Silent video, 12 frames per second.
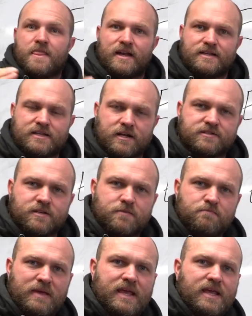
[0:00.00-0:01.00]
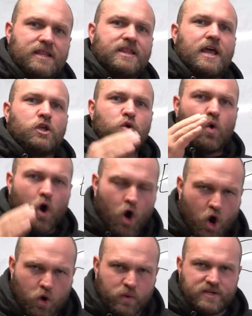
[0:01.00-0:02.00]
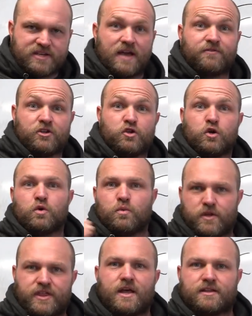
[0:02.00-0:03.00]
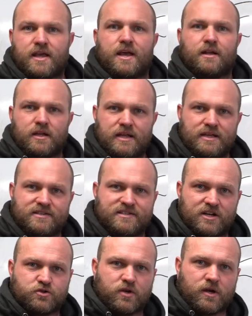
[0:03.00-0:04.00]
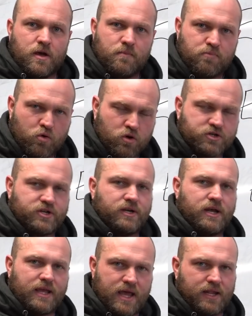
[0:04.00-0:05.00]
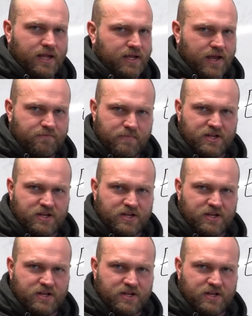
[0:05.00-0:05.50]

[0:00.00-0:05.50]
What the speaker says: that doesn't mean that you always have to do it without that eccentric portion. Again, like I've